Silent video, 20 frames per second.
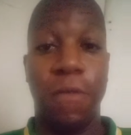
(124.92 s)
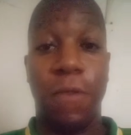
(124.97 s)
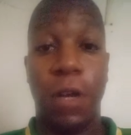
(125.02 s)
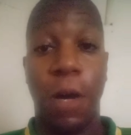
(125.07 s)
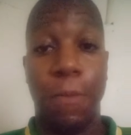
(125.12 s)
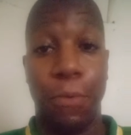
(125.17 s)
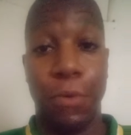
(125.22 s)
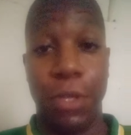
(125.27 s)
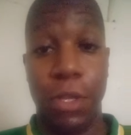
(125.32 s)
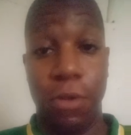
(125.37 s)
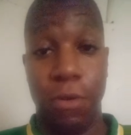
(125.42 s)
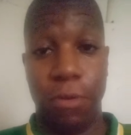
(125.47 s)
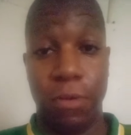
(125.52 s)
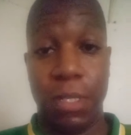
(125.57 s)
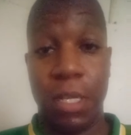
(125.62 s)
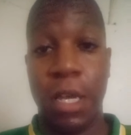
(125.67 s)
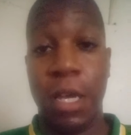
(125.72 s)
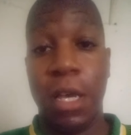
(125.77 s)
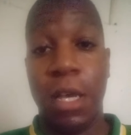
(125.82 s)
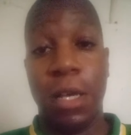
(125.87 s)
a couple
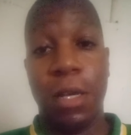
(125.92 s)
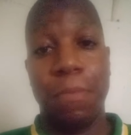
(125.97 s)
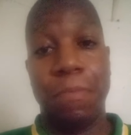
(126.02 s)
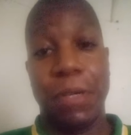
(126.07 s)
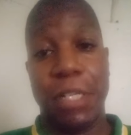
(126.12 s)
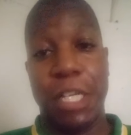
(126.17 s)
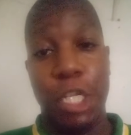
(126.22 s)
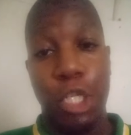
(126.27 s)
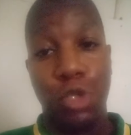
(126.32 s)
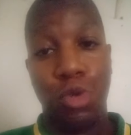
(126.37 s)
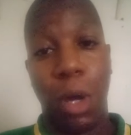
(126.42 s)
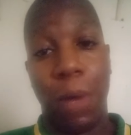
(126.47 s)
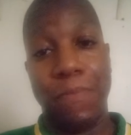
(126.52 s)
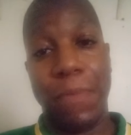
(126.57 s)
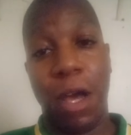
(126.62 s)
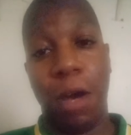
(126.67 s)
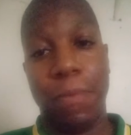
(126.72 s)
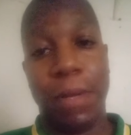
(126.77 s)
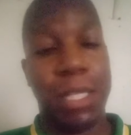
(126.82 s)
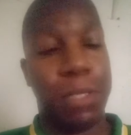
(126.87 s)
years, but he
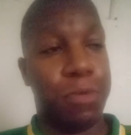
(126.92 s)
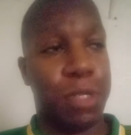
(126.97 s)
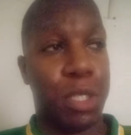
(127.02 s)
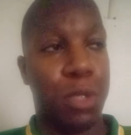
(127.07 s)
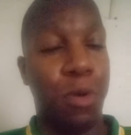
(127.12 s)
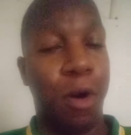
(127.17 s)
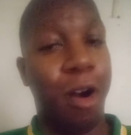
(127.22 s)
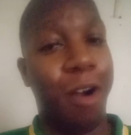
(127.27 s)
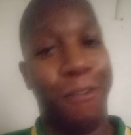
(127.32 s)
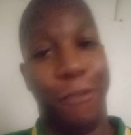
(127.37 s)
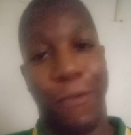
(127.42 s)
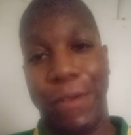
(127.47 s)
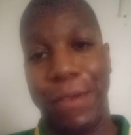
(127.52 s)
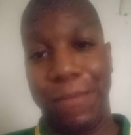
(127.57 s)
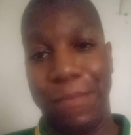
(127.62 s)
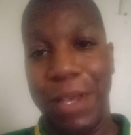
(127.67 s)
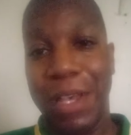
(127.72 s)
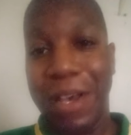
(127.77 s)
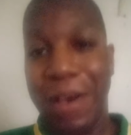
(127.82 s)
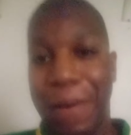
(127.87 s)
dropped out because it was too hard for
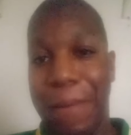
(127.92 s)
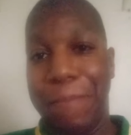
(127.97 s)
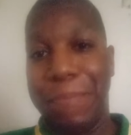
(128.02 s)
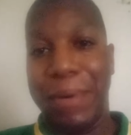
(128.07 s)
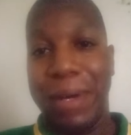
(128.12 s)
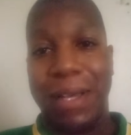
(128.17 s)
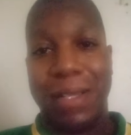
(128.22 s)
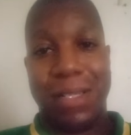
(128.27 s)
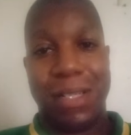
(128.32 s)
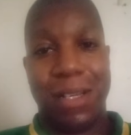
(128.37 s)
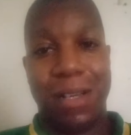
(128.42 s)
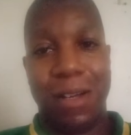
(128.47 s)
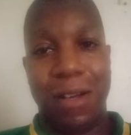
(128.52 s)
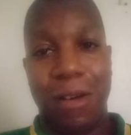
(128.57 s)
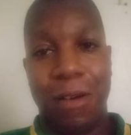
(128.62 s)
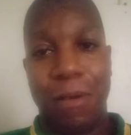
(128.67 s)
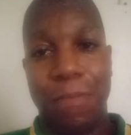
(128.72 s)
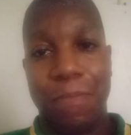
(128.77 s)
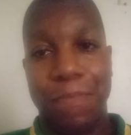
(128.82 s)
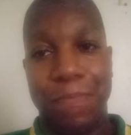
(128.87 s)
him. But
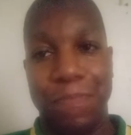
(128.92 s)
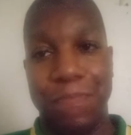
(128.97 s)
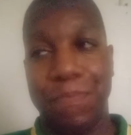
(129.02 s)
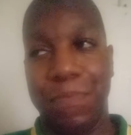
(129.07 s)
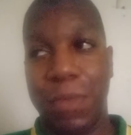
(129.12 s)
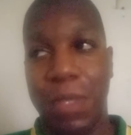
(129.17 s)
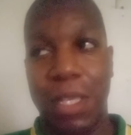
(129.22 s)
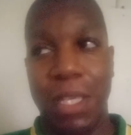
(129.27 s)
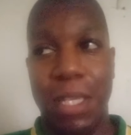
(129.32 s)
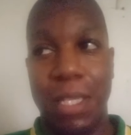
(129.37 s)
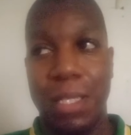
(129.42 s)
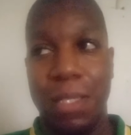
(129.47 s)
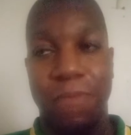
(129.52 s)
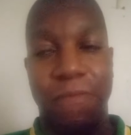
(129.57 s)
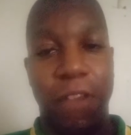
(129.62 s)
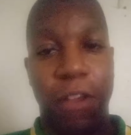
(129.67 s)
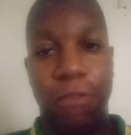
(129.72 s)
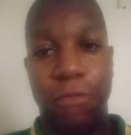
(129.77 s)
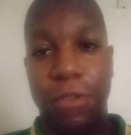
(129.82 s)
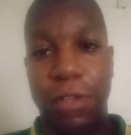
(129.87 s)
um, he's
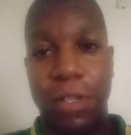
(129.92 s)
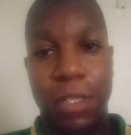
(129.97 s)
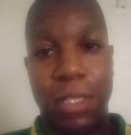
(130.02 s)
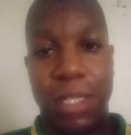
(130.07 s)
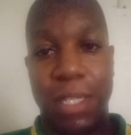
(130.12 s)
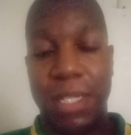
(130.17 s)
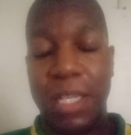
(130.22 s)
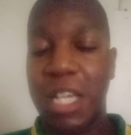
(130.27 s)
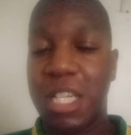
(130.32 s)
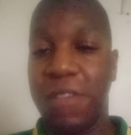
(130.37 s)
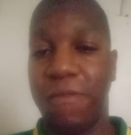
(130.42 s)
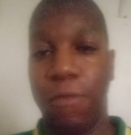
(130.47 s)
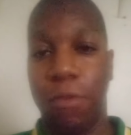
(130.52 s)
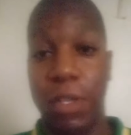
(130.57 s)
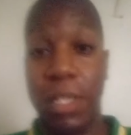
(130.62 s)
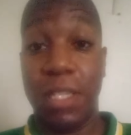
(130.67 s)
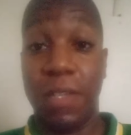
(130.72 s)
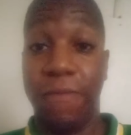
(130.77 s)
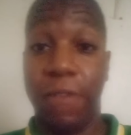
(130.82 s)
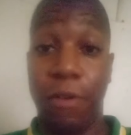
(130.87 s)
very successful.
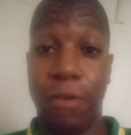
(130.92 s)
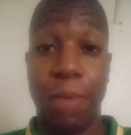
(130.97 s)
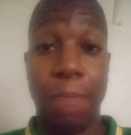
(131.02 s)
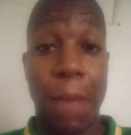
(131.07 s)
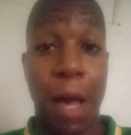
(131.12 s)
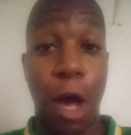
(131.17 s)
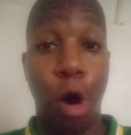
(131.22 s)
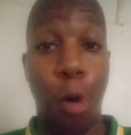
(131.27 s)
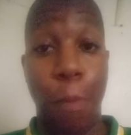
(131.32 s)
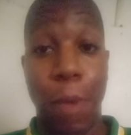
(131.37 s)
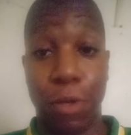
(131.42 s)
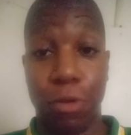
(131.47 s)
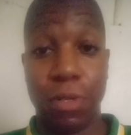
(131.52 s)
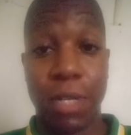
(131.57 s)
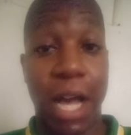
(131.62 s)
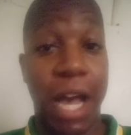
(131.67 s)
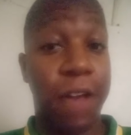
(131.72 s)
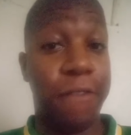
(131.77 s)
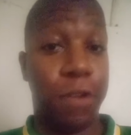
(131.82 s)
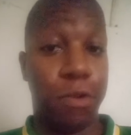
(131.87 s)
He's a very mild
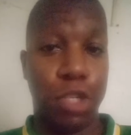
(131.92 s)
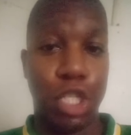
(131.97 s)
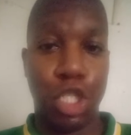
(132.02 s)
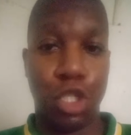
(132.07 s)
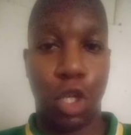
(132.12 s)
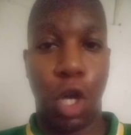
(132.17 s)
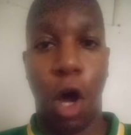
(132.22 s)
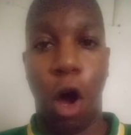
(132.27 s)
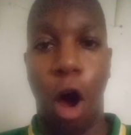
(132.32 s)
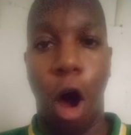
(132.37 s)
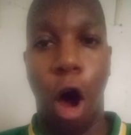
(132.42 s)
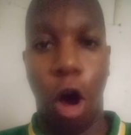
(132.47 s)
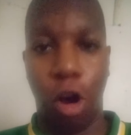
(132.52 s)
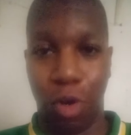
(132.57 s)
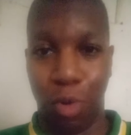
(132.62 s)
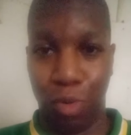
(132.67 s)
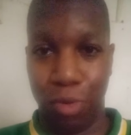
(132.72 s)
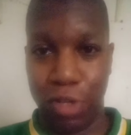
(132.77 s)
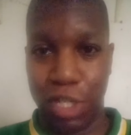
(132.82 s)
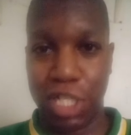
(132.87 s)
mannered guy, very
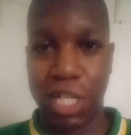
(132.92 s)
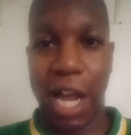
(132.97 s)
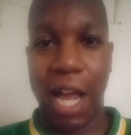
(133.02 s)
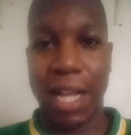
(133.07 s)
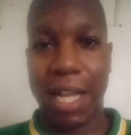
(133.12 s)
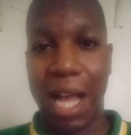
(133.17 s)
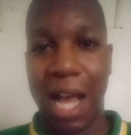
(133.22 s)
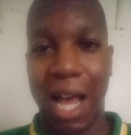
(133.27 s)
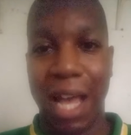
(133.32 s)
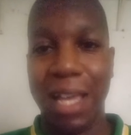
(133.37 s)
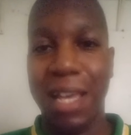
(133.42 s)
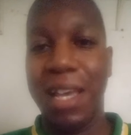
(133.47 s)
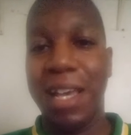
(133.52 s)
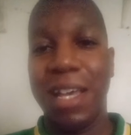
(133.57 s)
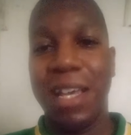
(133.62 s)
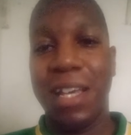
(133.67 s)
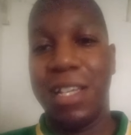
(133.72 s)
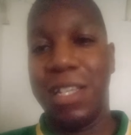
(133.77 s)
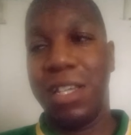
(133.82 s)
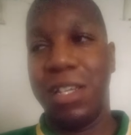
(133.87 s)
awkward, shy guy.
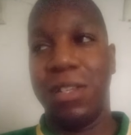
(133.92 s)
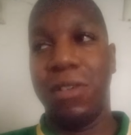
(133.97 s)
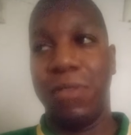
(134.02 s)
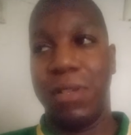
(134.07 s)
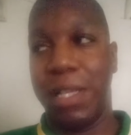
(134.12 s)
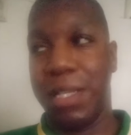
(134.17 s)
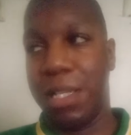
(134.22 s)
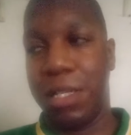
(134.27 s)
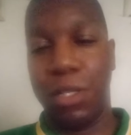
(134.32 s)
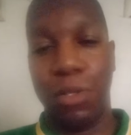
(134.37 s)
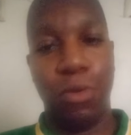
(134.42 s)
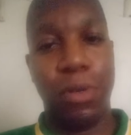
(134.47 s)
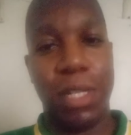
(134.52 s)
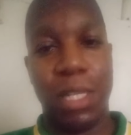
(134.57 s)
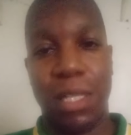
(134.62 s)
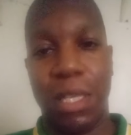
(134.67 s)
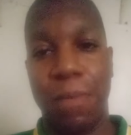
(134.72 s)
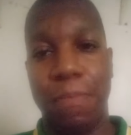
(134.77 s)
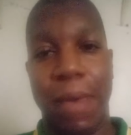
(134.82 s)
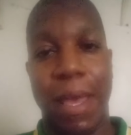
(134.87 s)
You know, he doesn't do
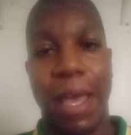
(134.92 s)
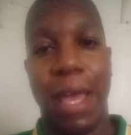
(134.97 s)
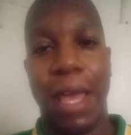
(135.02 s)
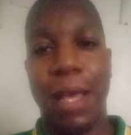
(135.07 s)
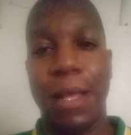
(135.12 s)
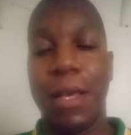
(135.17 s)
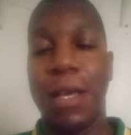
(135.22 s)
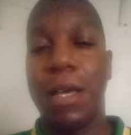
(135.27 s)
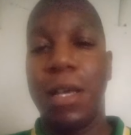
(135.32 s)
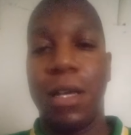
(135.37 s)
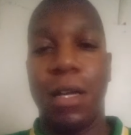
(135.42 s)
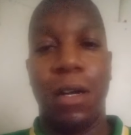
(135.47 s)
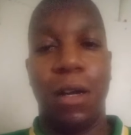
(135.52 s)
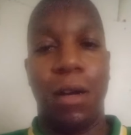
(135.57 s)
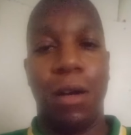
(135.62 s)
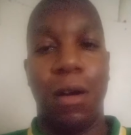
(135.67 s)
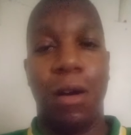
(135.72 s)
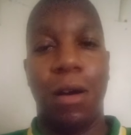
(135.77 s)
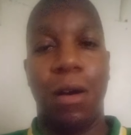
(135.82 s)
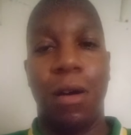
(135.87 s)
anything bad.
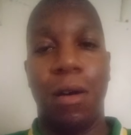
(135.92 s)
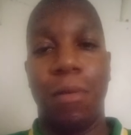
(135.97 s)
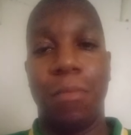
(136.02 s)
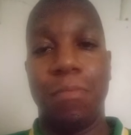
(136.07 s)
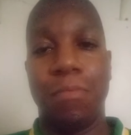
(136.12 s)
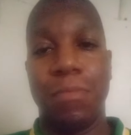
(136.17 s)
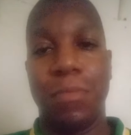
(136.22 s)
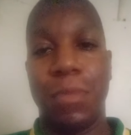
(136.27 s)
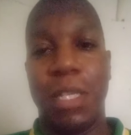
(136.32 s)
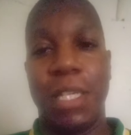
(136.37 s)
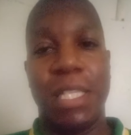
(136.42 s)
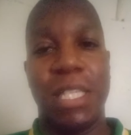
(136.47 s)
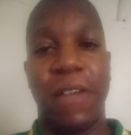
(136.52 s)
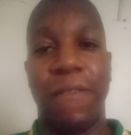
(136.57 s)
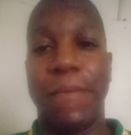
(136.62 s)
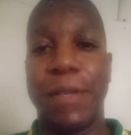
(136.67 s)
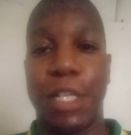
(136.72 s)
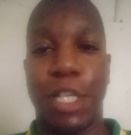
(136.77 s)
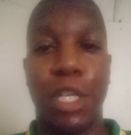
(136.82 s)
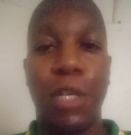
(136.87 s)
Um, he's
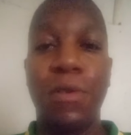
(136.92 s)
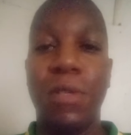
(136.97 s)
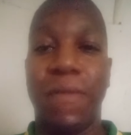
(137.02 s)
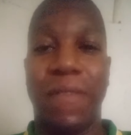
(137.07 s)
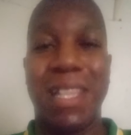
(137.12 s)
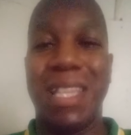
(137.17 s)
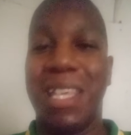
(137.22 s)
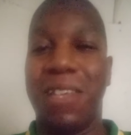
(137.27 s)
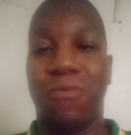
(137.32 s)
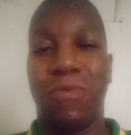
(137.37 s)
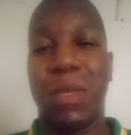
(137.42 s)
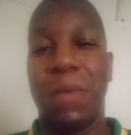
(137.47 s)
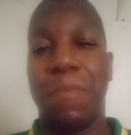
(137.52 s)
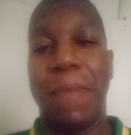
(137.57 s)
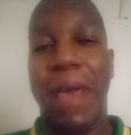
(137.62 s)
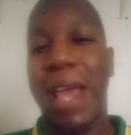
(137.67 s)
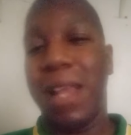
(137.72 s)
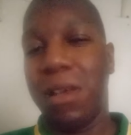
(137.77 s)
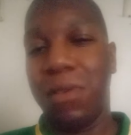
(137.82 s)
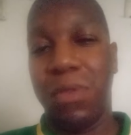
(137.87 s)
never been accused of anything really
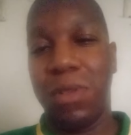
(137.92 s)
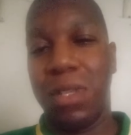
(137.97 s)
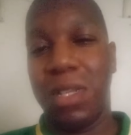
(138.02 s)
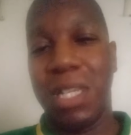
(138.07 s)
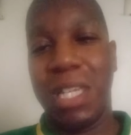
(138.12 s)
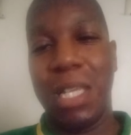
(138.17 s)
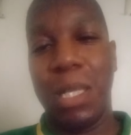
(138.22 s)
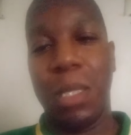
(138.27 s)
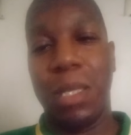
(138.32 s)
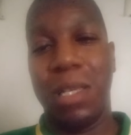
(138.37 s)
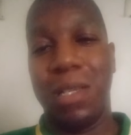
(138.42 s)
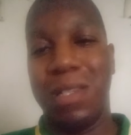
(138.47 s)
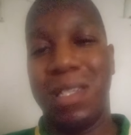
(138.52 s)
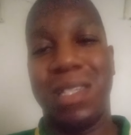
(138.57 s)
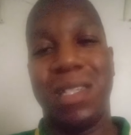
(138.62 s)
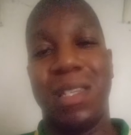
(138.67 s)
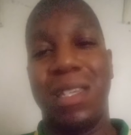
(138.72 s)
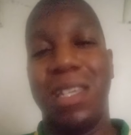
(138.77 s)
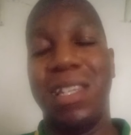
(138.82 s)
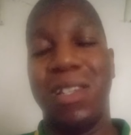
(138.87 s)
bad other than he,
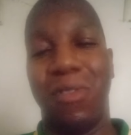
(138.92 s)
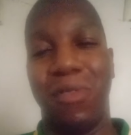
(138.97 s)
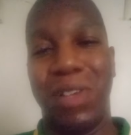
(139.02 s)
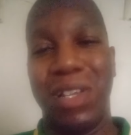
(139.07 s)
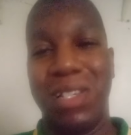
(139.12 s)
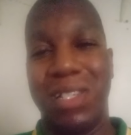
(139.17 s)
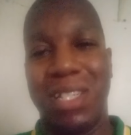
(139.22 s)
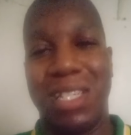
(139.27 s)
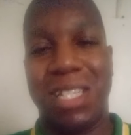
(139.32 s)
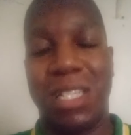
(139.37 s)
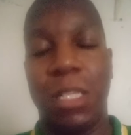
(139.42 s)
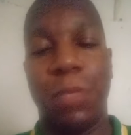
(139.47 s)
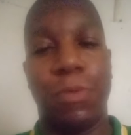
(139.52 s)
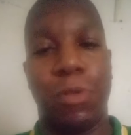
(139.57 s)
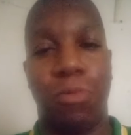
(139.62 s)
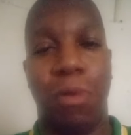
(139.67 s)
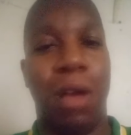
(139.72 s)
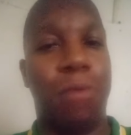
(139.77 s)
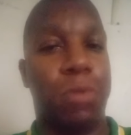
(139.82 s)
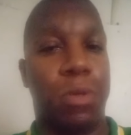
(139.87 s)
you know, he just
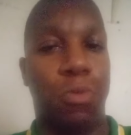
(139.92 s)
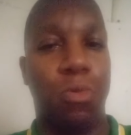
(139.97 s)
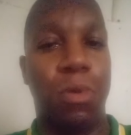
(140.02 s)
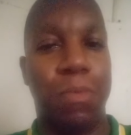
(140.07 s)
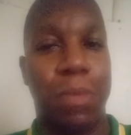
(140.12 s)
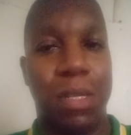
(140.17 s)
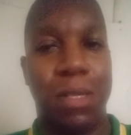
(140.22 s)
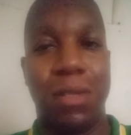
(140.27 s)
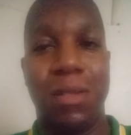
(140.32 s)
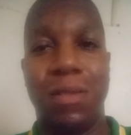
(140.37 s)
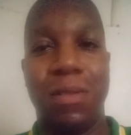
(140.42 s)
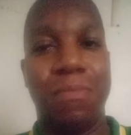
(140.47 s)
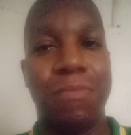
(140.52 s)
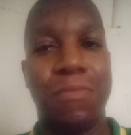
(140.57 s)
sleeping around with a woman